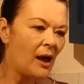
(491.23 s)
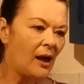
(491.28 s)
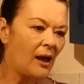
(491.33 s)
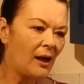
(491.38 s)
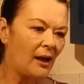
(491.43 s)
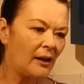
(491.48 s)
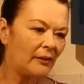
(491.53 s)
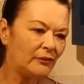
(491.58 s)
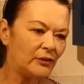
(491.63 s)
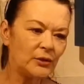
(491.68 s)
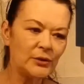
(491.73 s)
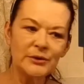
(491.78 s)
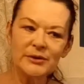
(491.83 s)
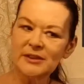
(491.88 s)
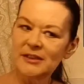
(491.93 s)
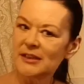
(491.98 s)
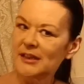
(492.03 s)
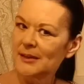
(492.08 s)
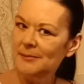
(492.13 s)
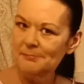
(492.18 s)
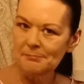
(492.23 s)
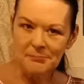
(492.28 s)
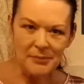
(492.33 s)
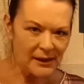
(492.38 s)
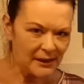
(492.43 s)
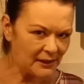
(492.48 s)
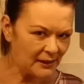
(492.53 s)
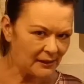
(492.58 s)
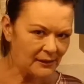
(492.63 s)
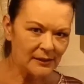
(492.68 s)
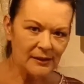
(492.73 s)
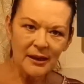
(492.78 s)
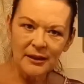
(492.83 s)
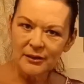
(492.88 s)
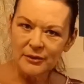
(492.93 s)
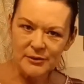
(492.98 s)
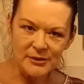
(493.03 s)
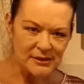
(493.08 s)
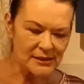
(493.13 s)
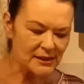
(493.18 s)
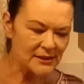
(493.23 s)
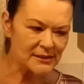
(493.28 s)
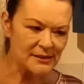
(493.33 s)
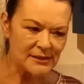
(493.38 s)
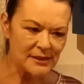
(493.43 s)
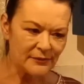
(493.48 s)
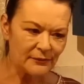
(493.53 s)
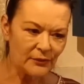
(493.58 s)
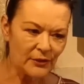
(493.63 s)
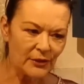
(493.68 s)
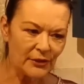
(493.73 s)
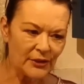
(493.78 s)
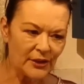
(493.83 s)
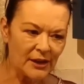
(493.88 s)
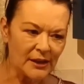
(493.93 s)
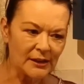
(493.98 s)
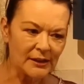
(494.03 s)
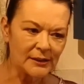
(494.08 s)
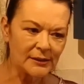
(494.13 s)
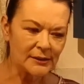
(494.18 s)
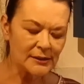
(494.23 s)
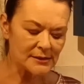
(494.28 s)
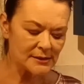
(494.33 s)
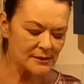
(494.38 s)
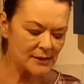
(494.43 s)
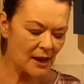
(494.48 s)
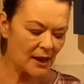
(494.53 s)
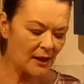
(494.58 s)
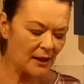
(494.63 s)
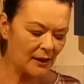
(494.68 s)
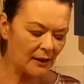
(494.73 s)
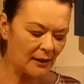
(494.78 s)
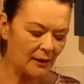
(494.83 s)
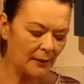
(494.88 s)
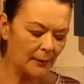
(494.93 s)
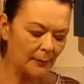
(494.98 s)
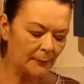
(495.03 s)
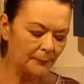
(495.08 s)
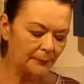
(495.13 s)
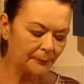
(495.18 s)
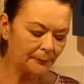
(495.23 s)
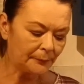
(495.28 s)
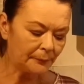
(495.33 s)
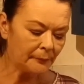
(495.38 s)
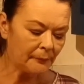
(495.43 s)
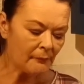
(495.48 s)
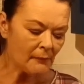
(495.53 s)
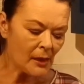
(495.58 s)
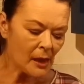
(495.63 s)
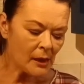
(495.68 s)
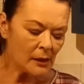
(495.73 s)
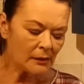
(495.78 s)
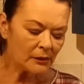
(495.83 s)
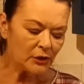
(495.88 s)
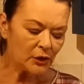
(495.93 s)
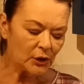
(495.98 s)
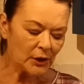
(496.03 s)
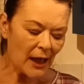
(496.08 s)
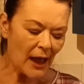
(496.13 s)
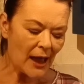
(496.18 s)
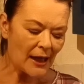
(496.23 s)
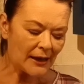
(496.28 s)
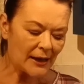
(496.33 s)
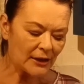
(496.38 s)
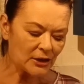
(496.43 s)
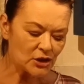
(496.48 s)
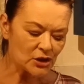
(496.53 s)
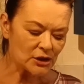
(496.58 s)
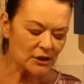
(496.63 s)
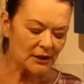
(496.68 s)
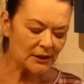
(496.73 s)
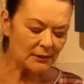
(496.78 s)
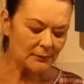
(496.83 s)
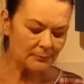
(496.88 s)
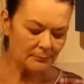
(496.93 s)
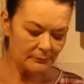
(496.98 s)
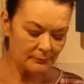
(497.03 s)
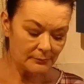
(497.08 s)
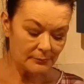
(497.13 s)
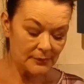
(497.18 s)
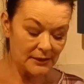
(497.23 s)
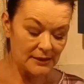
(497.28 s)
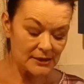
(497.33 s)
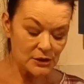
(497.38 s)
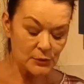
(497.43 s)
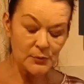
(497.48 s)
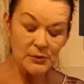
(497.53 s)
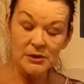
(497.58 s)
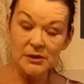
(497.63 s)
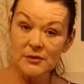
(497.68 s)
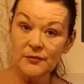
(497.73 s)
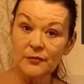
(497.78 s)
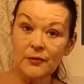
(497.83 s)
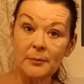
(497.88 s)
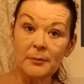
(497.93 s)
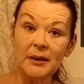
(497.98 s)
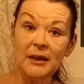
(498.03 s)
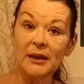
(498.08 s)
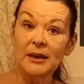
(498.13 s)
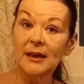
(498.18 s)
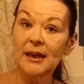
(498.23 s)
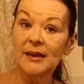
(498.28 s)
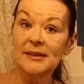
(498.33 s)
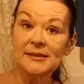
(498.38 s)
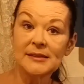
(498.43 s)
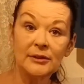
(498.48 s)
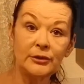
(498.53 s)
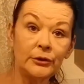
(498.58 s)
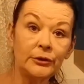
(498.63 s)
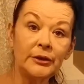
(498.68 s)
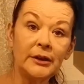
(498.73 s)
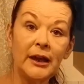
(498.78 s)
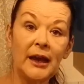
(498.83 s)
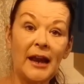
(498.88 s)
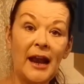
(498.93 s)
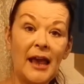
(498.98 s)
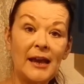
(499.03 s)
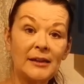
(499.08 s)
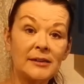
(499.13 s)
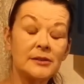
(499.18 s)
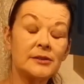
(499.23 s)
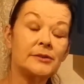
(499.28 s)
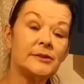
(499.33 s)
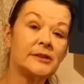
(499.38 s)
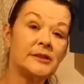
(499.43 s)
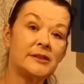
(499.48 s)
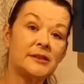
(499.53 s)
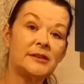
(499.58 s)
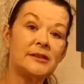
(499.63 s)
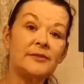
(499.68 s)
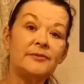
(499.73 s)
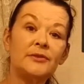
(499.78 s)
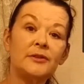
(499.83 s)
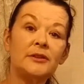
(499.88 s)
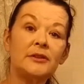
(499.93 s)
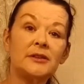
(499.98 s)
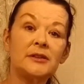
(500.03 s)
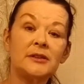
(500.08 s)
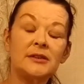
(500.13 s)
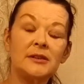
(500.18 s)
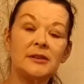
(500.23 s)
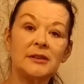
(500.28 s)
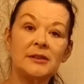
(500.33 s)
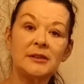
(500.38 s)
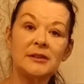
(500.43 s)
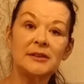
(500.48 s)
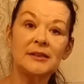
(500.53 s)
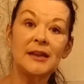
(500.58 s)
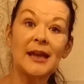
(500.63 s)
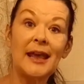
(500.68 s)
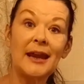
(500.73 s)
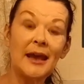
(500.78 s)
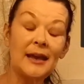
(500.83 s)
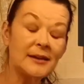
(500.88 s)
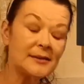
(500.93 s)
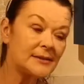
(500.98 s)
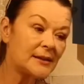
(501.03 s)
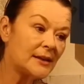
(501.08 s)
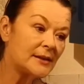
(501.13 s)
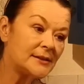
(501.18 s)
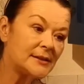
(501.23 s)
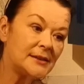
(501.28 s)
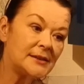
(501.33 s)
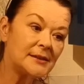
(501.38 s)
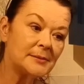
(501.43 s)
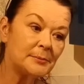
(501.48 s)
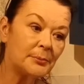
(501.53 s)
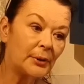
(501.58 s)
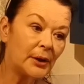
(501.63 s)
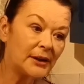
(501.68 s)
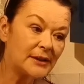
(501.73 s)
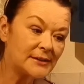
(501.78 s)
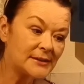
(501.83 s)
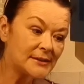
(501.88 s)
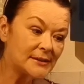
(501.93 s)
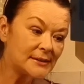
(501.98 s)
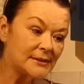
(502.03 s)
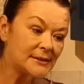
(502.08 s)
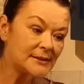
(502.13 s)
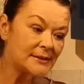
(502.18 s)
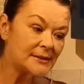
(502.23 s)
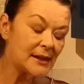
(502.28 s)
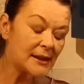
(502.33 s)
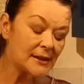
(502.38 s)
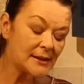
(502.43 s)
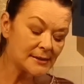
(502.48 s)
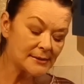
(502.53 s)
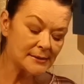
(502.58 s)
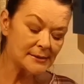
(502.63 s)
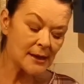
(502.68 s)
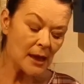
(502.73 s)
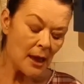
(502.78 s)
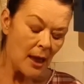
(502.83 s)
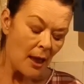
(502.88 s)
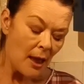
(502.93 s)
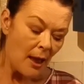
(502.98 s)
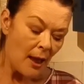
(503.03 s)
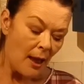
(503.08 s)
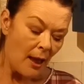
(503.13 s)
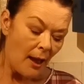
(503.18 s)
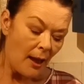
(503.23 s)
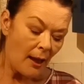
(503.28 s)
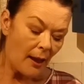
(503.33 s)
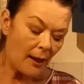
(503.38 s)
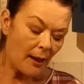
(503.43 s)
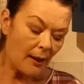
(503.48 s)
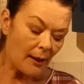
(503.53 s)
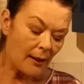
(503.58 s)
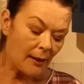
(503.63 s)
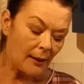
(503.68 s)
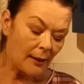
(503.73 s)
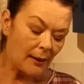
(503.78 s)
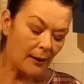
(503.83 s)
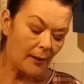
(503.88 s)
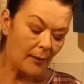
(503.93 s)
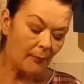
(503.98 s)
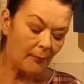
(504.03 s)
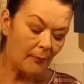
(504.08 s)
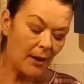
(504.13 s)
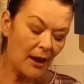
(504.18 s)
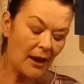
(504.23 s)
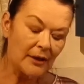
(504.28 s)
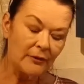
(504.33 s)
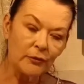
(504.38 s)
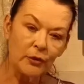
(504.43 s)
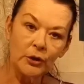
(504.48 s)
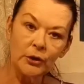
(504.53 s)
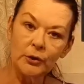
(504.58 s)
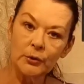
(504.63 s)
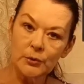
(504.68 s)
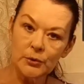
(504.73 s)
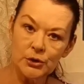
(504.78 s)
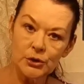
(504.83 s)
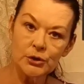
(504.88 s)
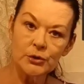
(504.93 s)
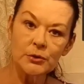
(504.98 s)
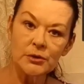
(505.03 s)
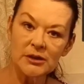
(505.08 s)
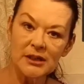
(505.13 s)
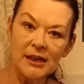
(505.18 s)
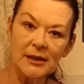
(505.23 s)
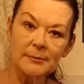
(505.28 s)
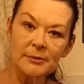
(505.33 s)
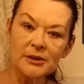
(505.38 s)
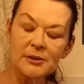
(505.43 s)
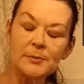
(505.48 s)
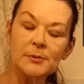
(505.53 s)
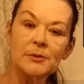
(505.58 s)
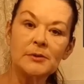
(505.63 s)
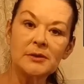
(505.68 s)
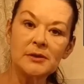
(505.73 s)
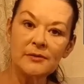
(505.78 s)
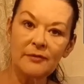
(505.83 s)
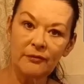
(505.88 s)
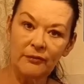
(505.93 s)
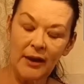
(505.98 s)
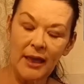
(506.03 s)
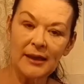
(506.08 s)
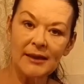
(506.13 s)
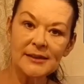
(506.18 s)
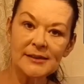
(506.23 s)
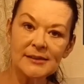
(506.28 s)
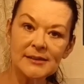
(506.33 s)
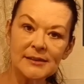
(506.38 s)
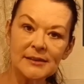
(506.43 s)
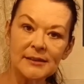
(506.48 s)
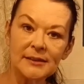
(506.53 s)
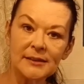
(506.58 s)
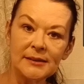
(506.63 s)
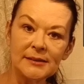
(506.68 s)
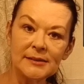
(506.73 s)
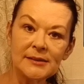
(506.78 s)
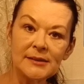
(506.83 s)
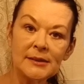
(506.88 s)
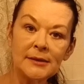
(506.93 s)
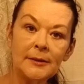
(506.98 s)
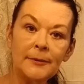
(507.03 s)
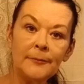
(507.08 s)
I've used it in bacon, I use it in different things. You can actually, this was for me in case I couldn't get eggs because it's difficult to get eggs at a decent price these days. And if you use 2 tablespoons of flaxseed